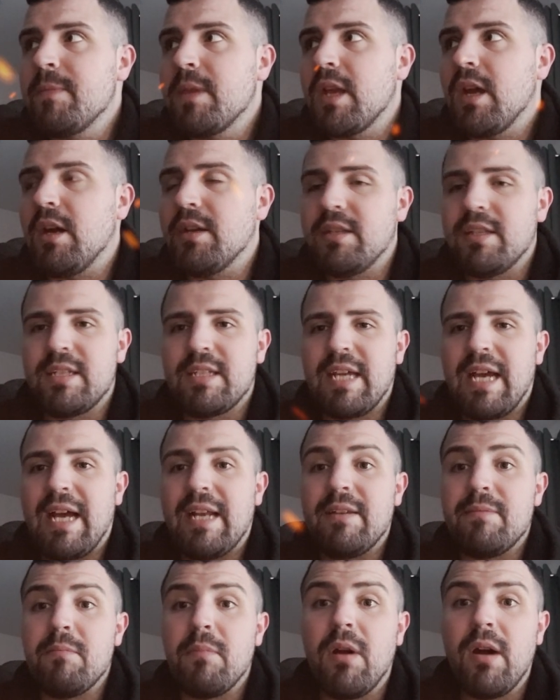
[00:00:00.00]

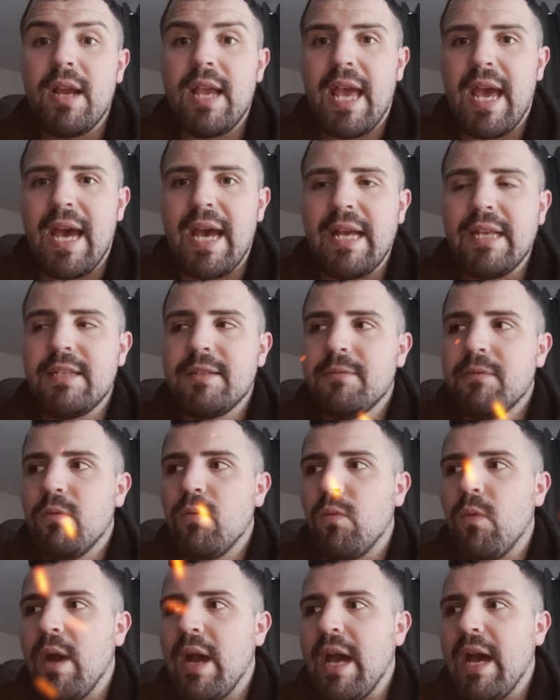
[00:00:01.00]
understand in my head
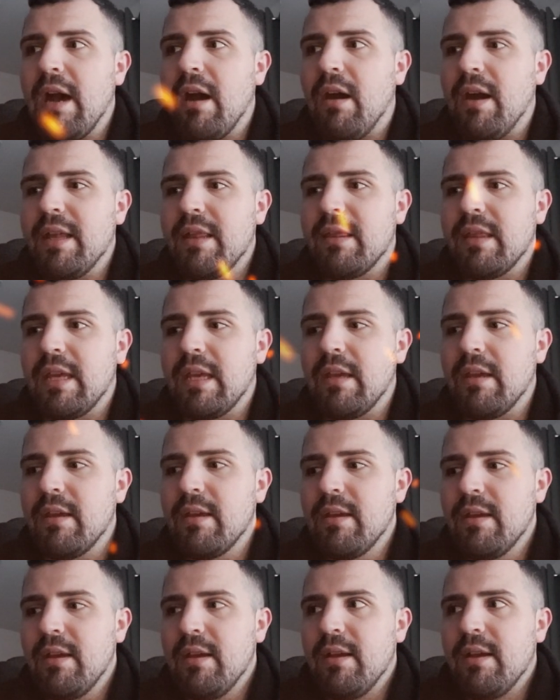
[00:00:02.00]
where I think
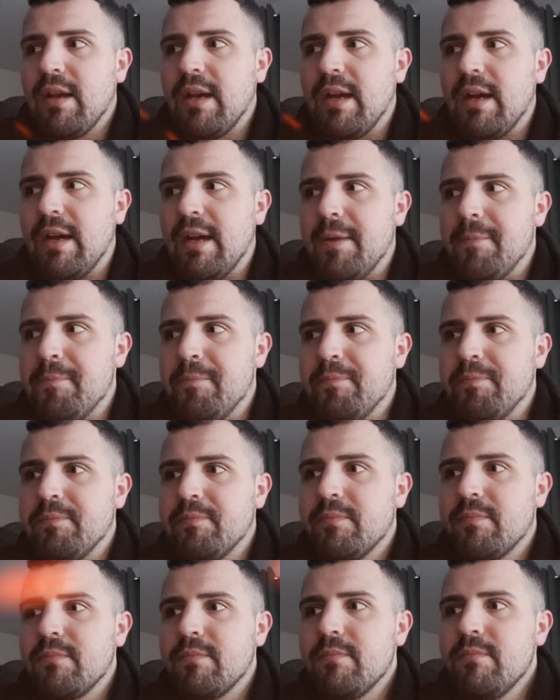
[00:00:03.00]

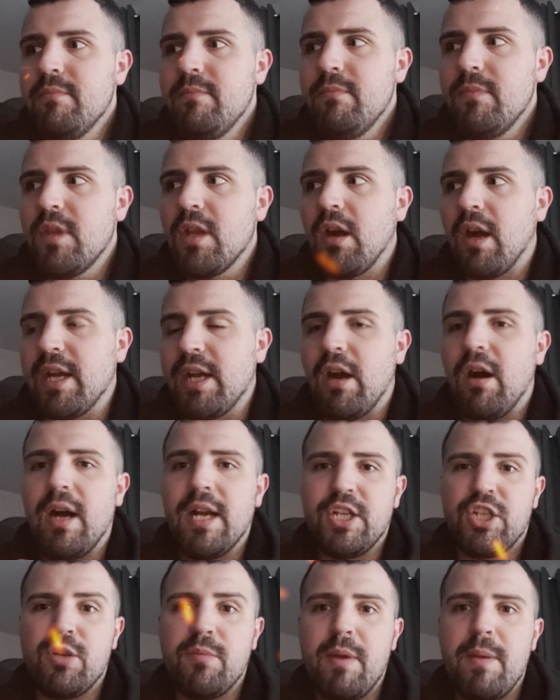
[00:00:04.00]

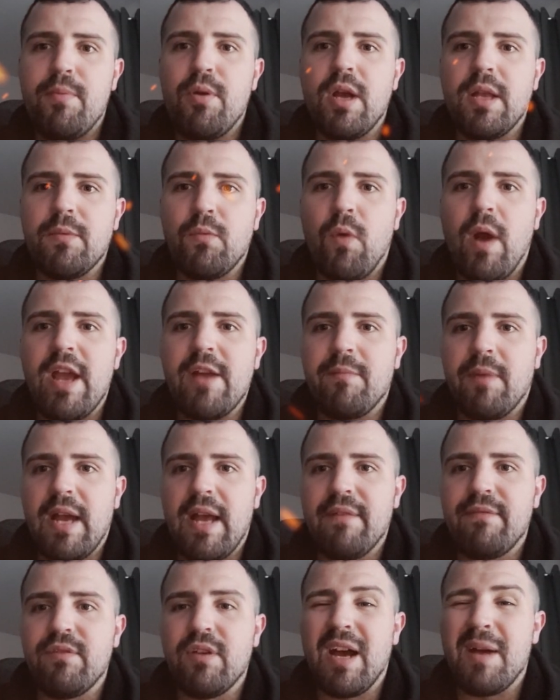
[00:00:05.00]
I should be putting weight of my
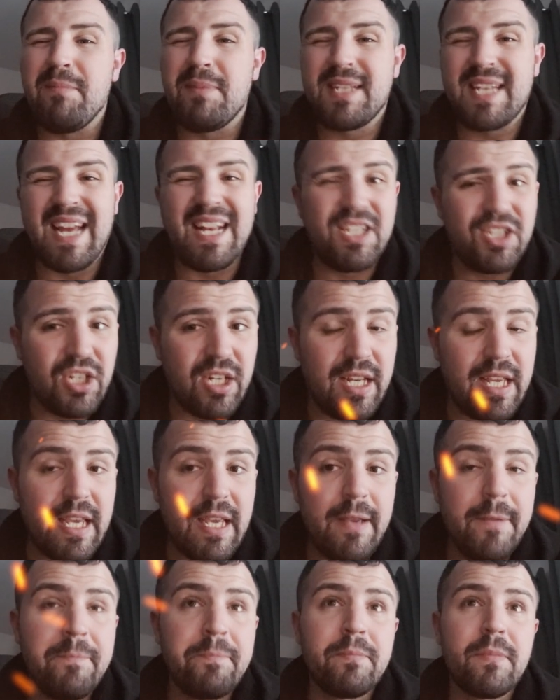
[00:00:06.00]
effort and
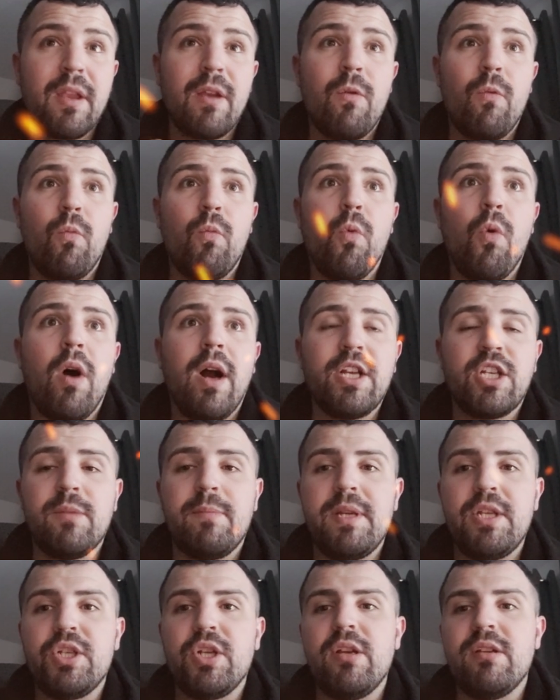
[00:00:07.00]
potentially what I should
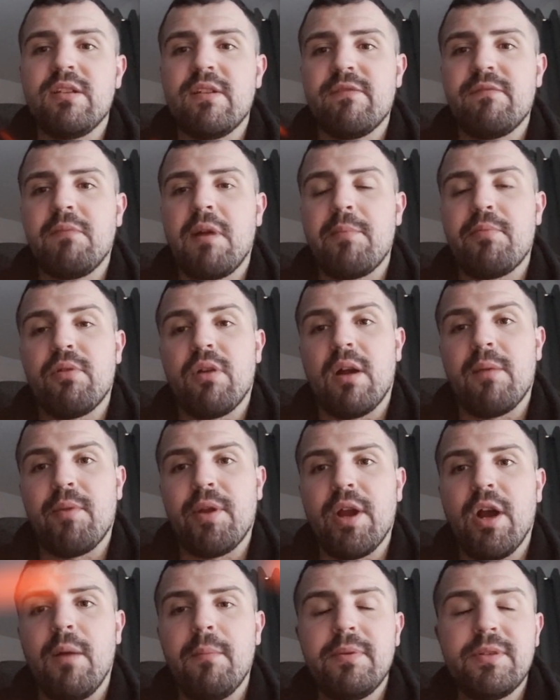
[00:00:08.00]
be choosing for my
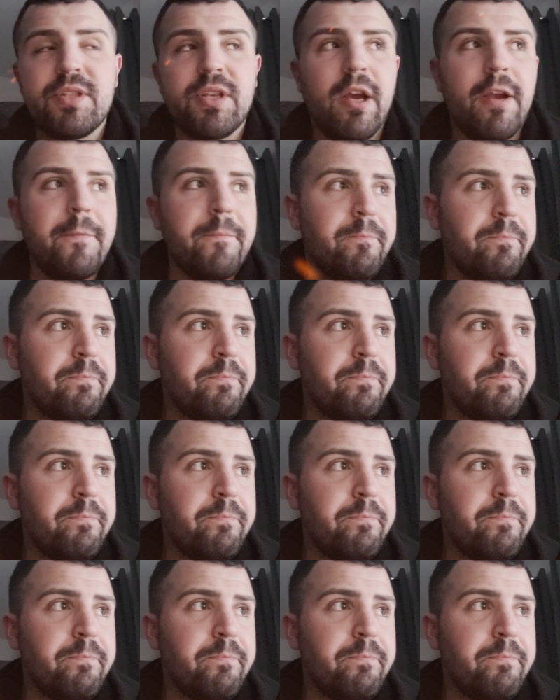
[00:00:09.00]
primary op. So